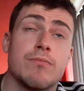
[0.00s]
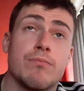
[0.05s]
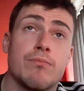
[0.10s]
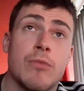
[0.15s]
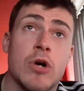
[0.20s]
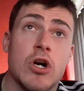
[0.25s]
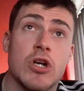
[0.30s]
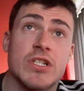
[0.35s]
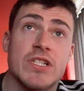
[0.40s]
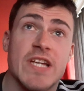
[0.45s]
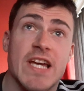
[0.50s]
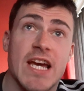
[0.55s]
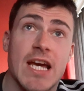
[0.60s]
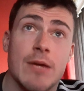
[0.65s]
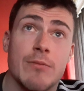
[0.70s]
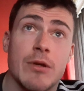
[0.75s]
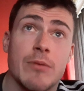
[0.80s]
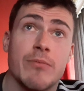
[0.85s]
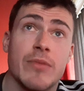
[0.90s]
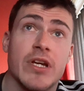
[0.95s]
Moyes
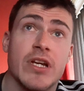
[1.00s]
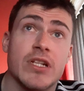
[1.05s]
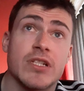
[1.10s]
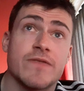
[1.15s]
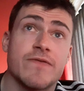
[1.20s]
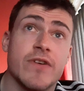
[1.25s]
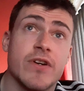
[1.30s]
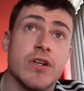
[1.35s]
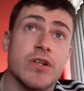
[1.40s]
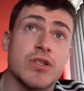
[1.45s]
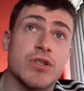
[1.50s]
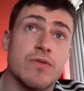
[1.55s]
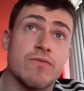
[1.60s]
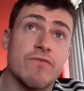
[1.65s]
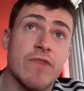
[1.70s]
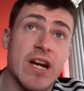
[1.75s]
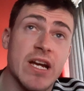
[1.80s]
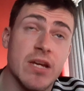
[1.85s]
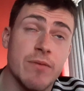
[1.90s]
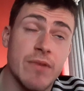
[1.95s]
came in because Ferguson
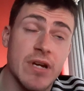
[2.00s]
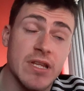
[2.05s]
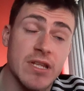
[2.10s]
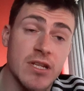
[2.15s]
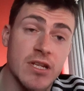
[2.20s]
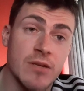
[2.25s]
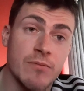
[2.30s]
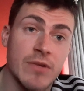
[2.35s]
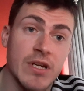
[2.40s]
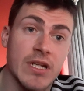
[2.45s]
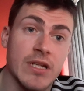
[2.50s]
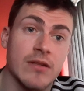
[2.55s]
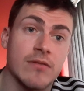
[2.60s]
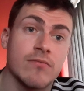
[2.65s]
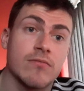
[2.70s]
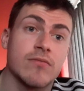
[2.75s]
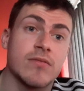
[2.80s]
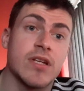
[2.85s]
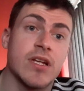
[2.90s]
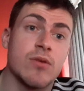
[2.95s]
recommended him in.
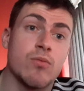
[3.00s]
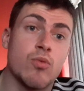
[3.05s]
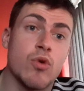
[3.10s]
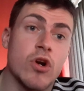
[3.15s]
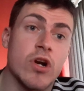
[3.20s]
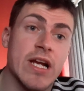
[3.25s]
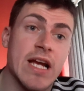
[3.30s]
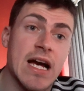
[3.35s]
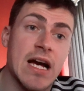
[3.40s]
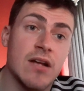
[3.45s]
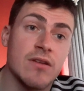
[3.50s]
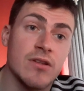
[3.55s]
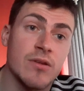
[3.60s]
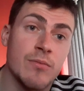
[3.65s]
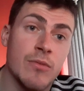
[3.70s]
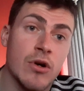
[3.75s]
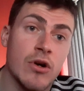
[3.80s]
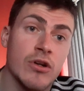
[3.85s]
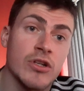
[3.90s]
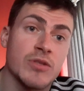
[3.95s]
Didn't work out under
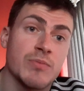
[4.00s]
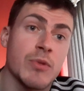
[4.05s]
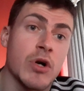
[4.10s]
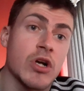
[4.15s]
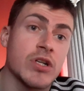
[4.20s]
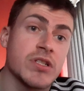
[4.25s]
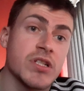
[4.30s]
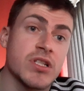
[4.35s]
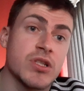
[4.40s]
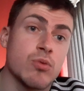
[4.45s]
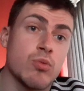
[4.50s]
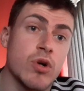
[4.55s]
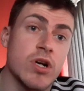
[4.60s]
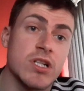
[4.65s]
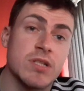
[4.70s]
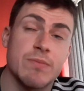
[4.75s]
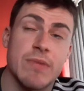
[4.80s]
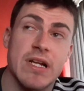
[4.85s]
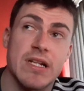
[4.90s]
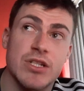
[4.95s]
Moyes. Moyes is the
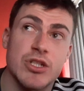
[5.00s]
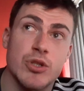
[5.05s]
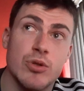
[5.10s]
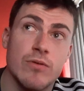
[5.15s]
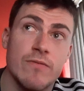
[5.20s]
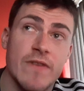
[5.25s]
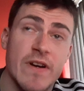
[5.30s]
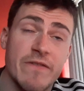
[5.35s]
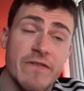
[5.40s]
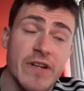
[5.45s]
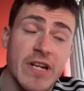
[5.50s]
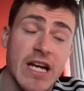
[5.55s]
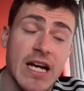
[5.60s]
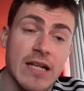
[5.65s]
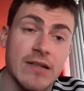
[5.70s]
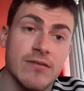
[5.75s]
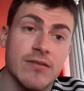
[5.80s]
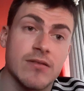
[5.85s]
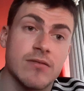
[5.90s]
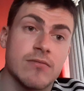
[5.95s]
worst manager we've ever had.